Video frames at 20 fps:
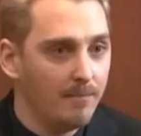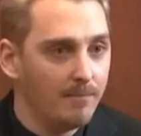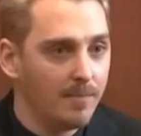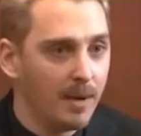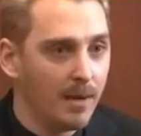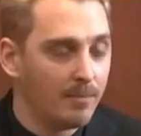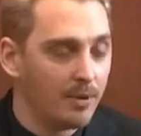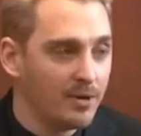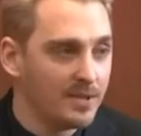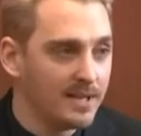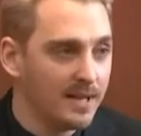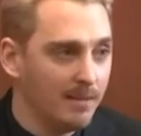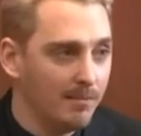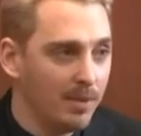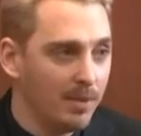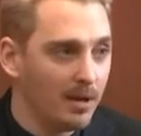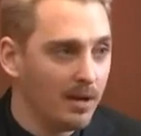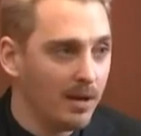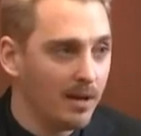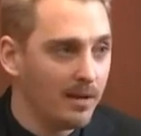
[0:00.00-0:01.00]
bumpers and a
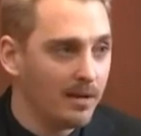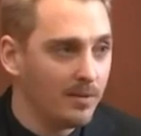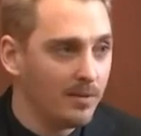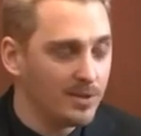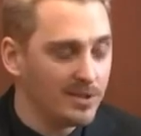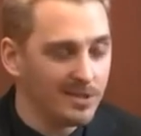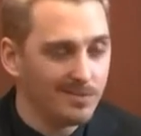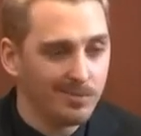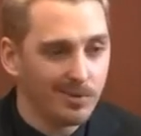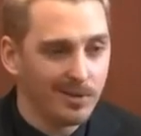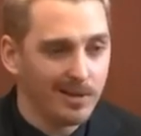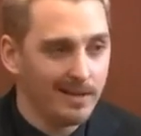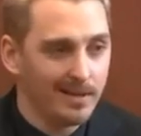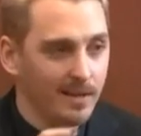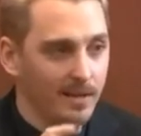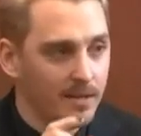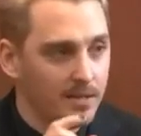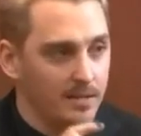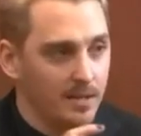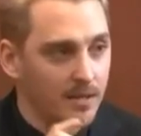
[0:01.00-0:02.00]
bug on it, which is putting
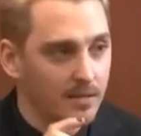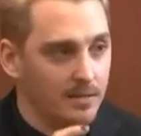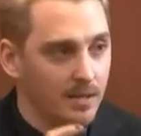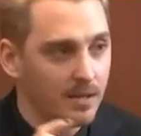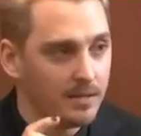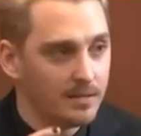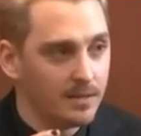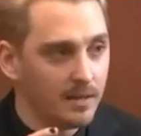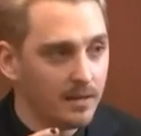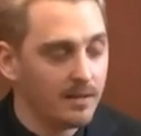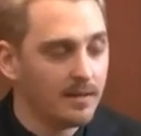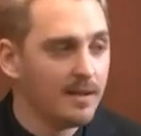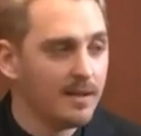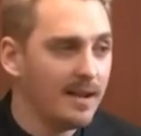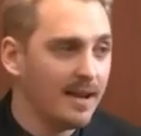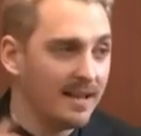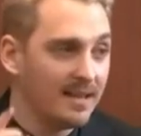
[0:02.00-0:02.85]
the dun dun dun